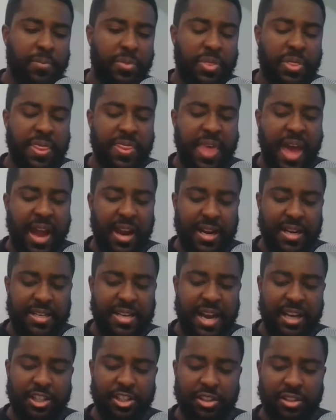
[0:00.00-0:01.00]
that
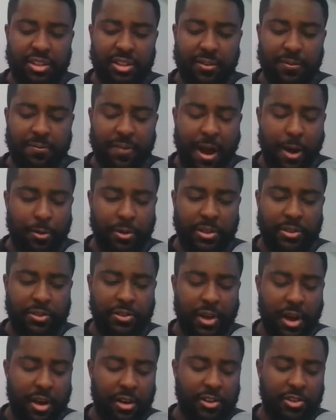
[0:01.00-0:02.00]
connection to the
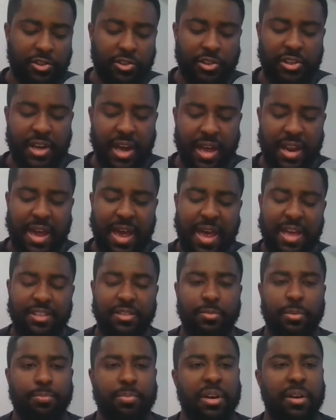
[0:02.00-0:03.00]
Falcons honestly kind of
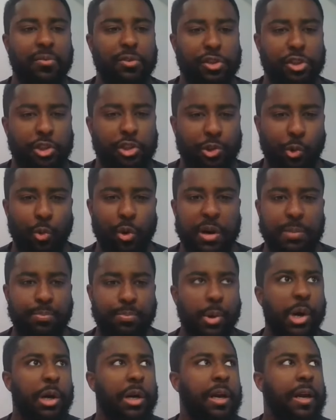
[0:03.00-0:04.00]
has a bit of a
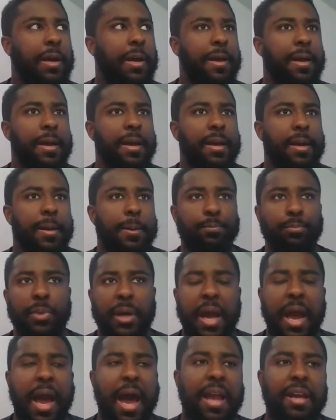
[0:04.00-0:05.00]
storybook
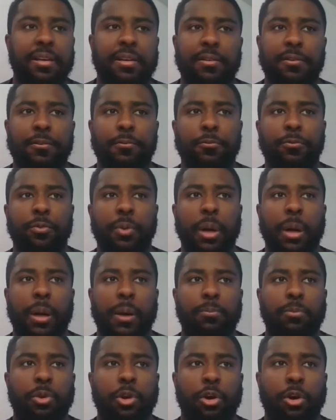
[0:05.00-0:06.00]
kind of,
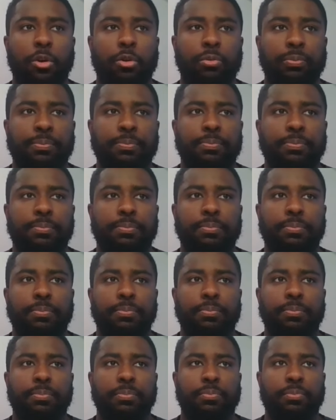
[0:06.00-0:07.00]
you know,
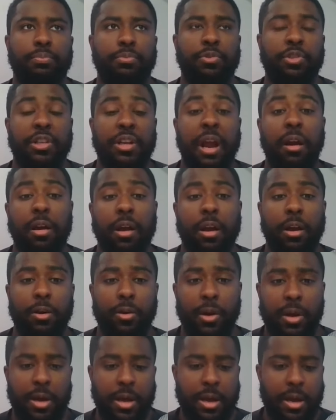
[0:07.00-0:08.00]
scenario.
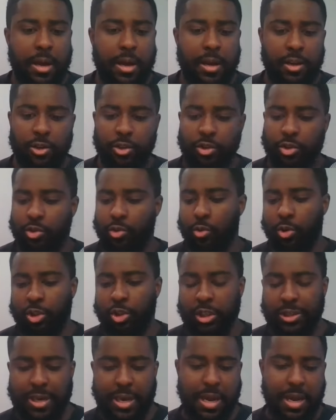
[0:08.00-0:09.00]

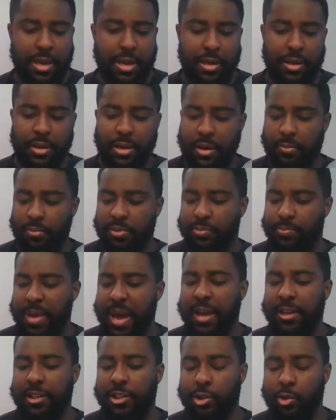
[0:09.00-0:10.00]
Georgia kid comes
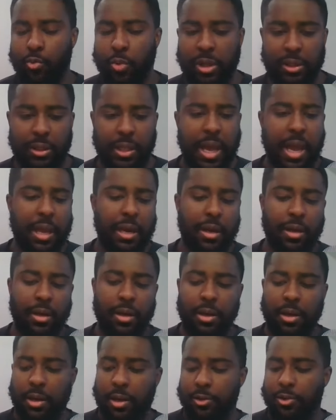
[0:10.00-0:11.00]
back to Atlanta
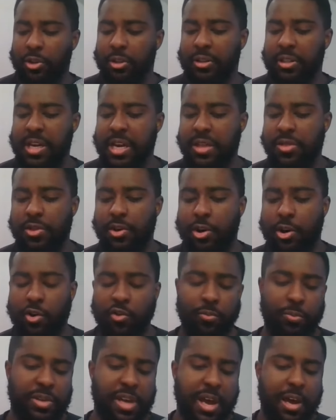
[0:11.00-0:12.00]
to lead the
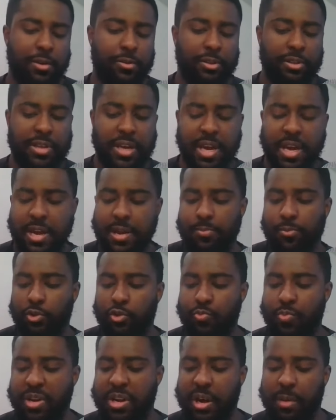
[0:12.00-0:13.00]
hometown team,
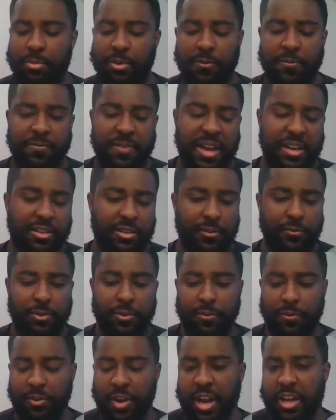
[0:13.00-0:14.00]
to become the face of
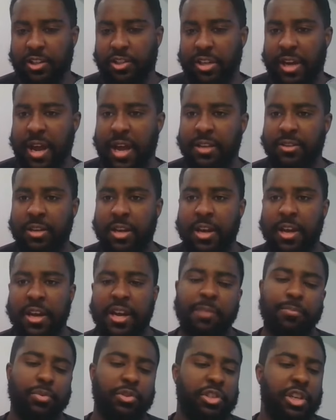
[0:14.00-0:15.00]
the franchise
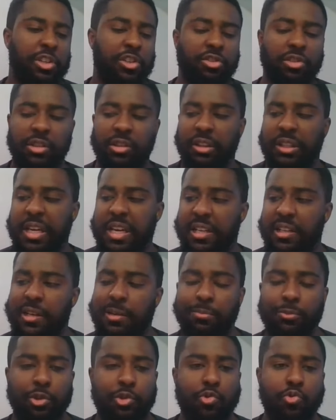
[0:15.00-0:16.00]
and potentially lead
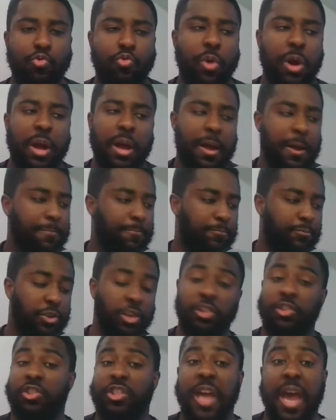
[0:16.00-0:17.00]
them to
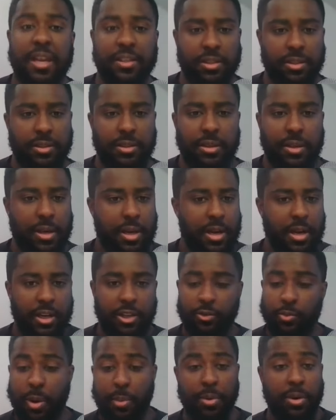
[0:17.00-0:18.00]
success.
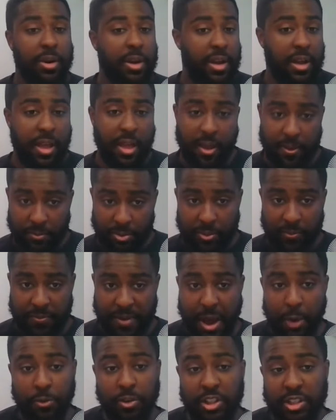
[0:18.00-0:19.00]
Because remember, if the
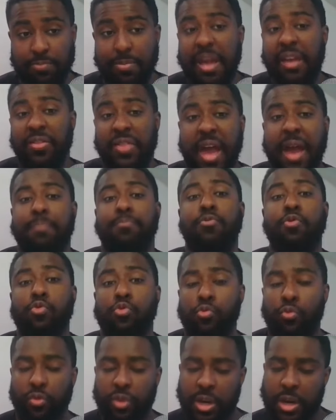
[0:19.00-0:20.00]
Falcons make that
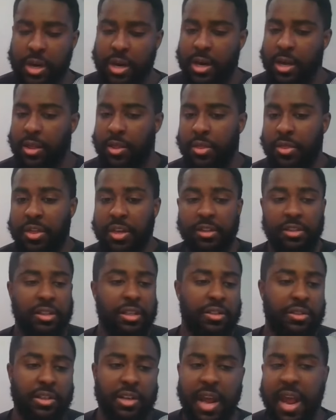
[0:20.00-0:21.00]
move,
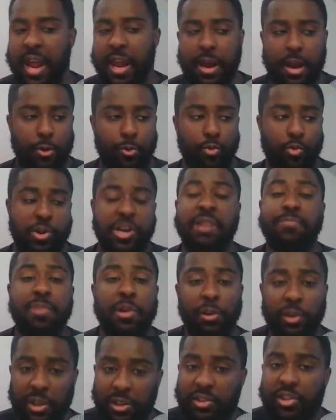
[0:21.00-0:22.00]
this isn't a
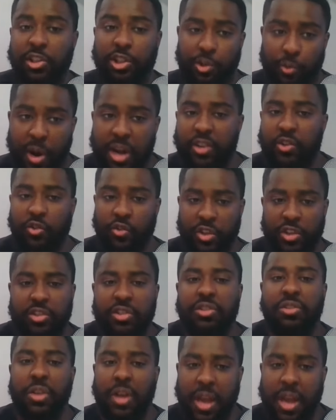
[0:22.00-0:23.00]
rebuilding situation.
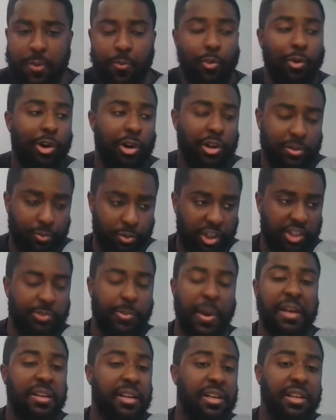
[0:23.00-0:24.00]
This is a we're
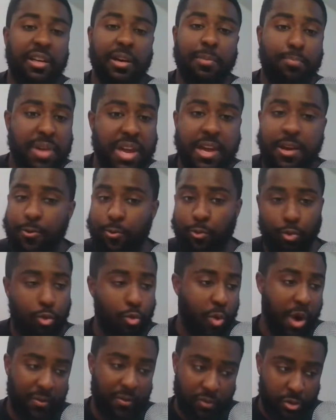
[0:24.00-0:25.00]
expected to compete with
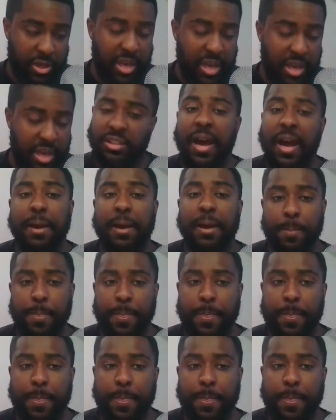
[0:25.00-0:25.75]
whoever they sign.